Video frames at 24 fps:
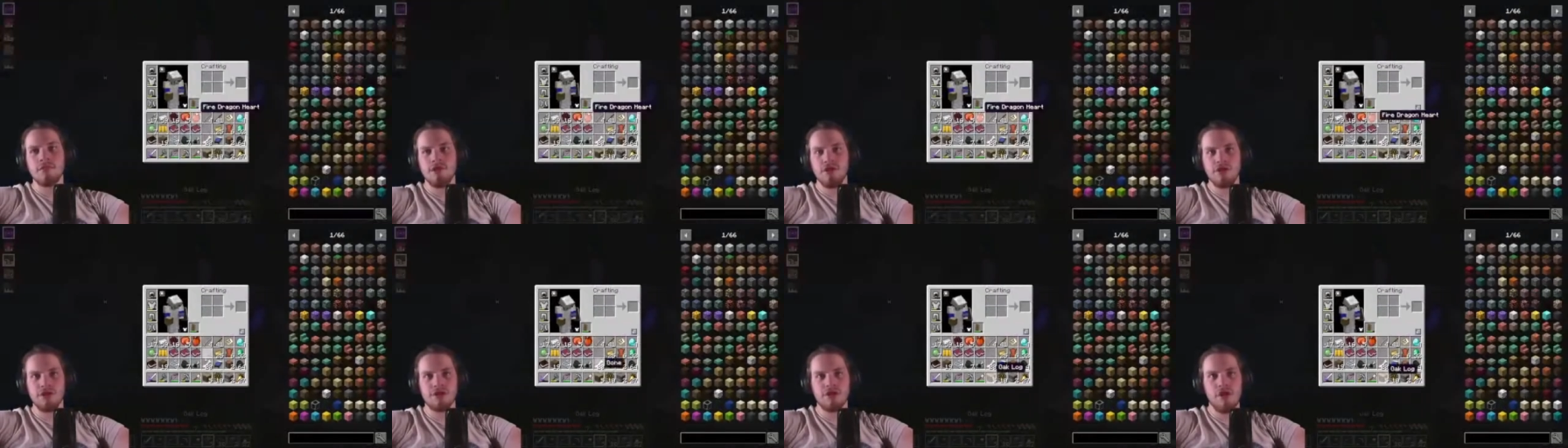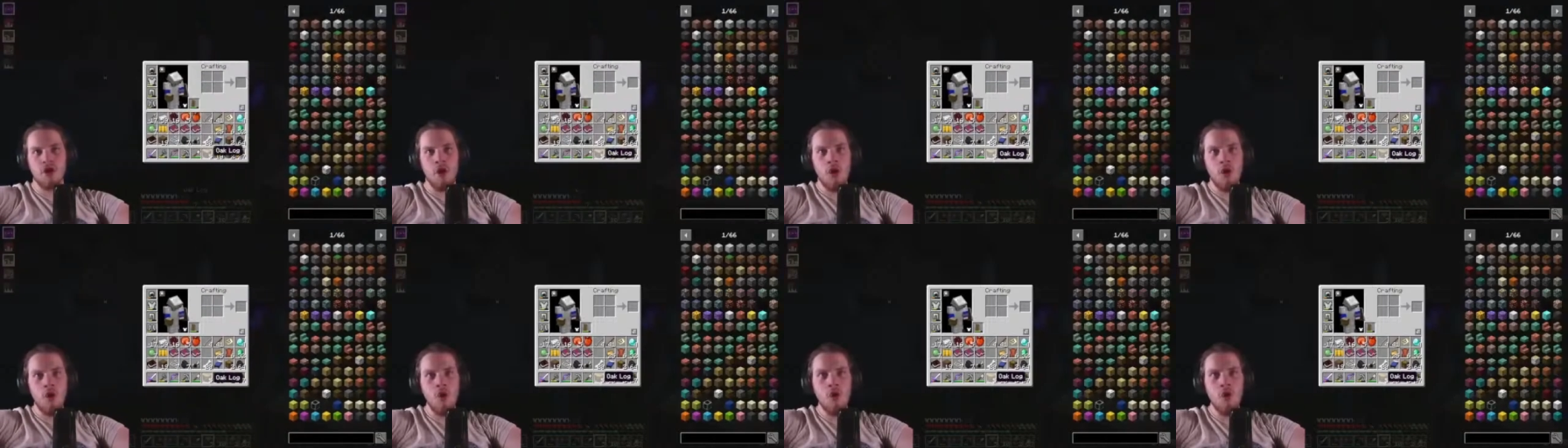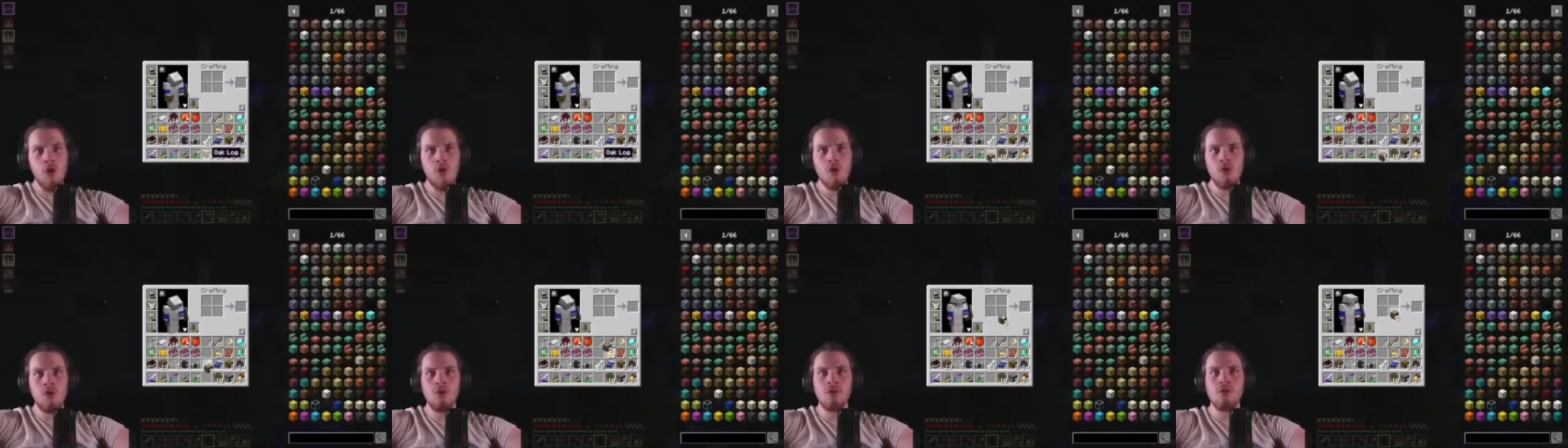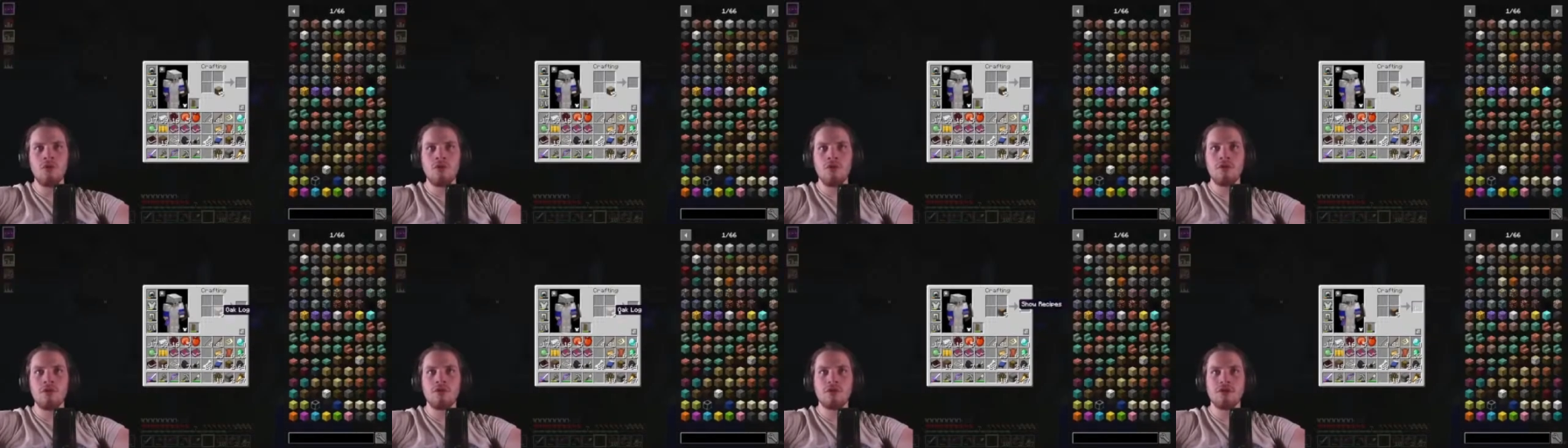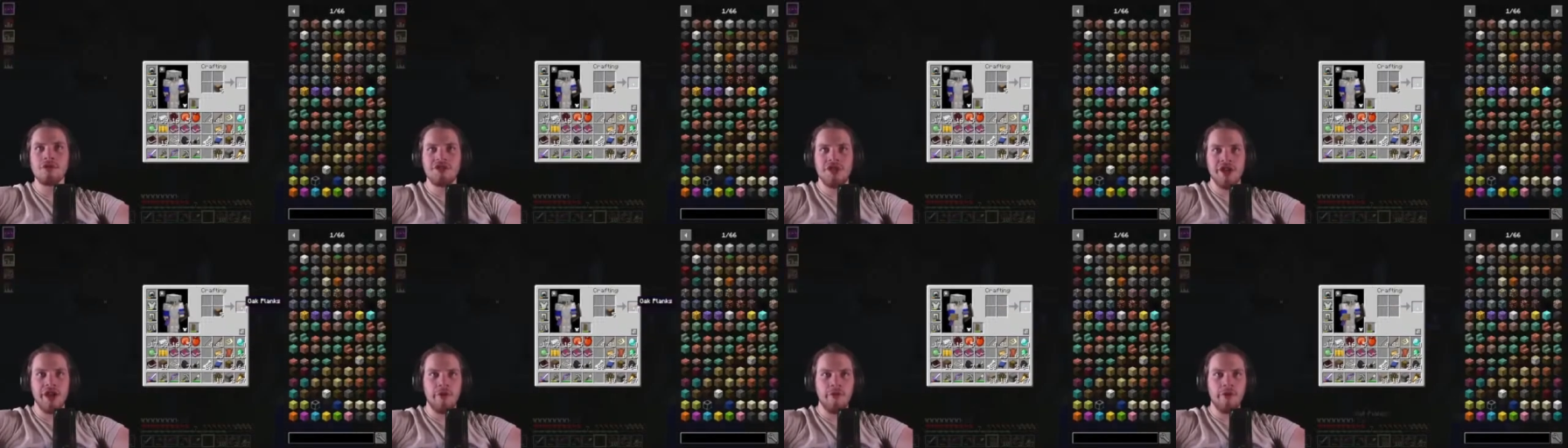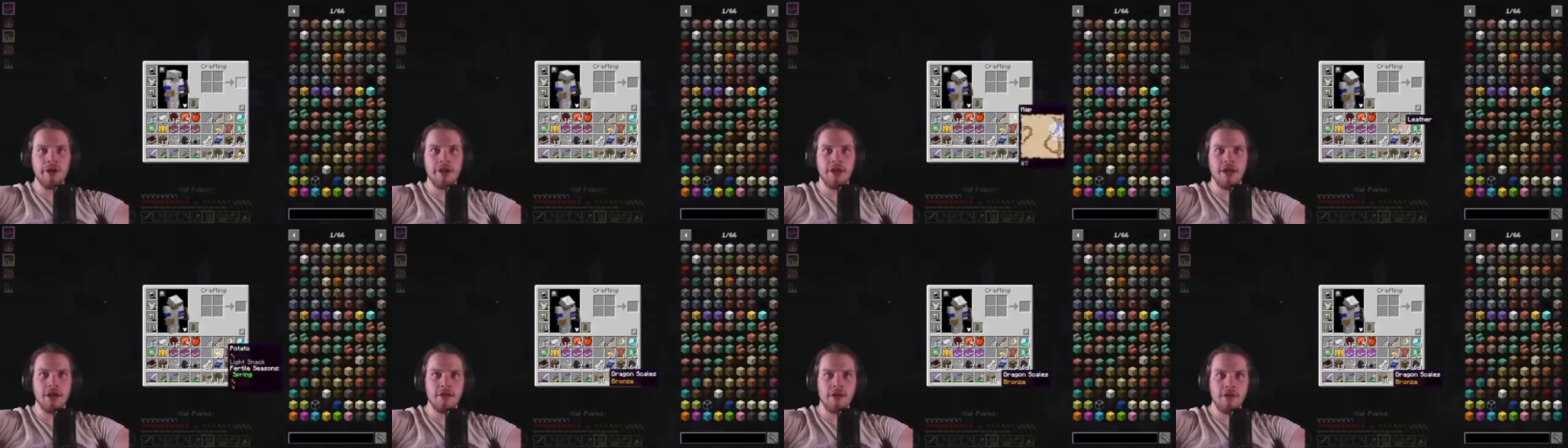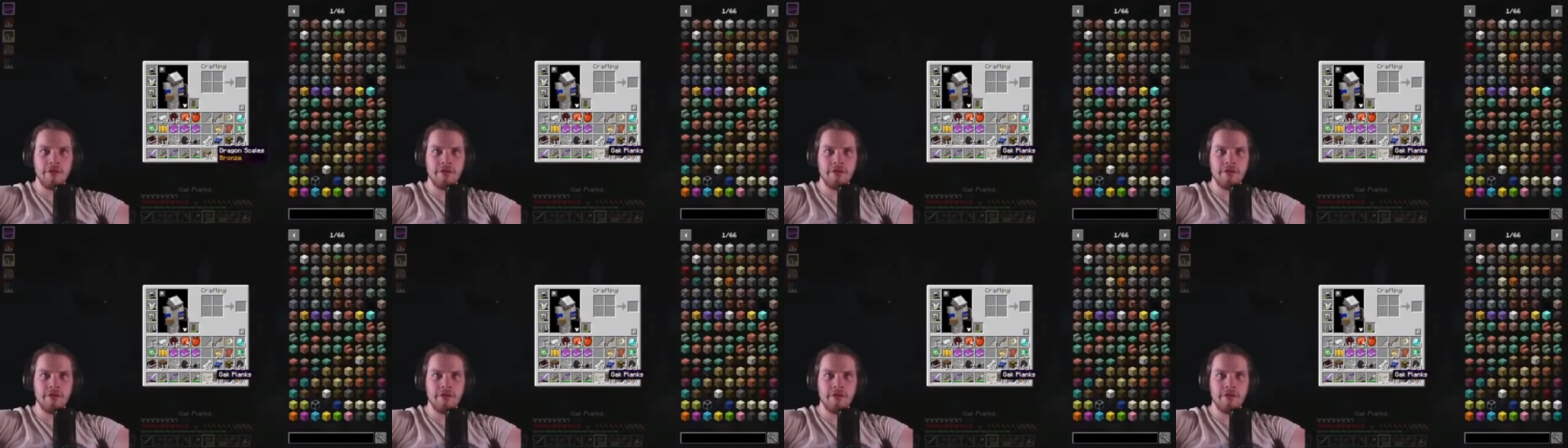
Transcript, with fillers: Let's go! Charity, I love